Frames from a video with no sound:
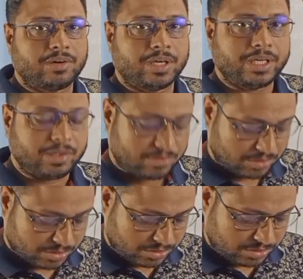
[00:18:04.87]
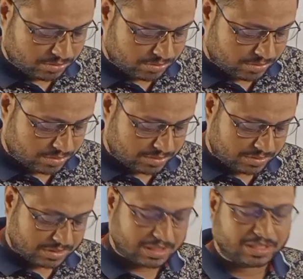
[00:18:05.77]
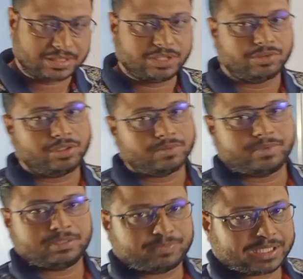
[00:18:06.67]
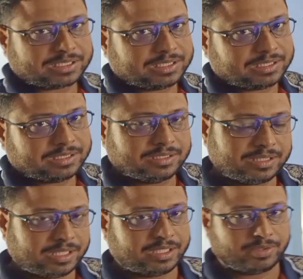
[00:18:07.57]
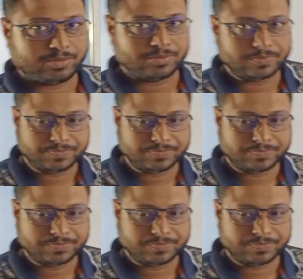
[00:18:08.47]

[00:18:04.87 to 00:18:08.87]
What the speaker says: and also the theory of diffraction. Thank you.